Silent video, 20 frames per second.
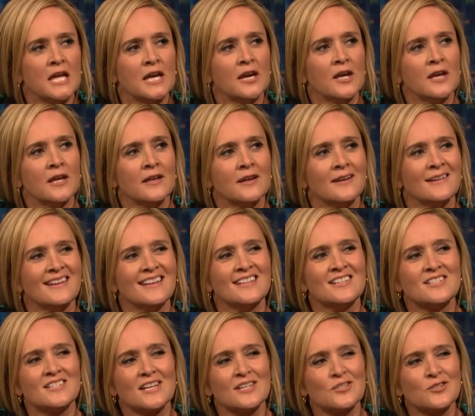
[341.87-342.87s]
In an
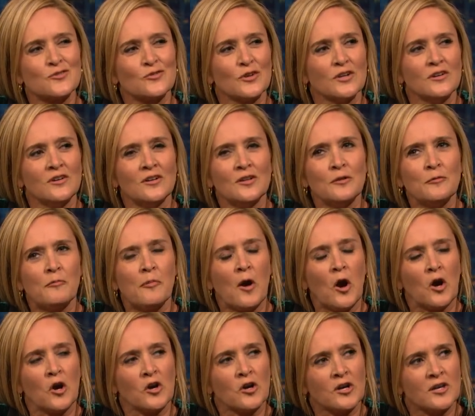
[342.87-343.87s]
industrial
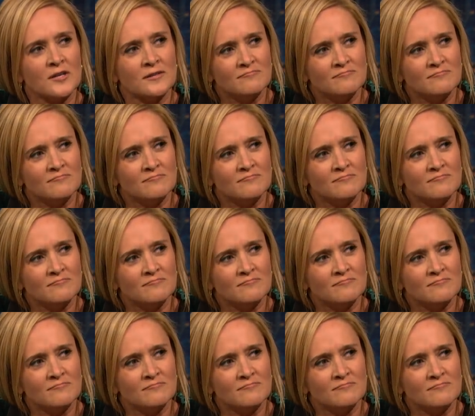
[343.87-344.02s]
park.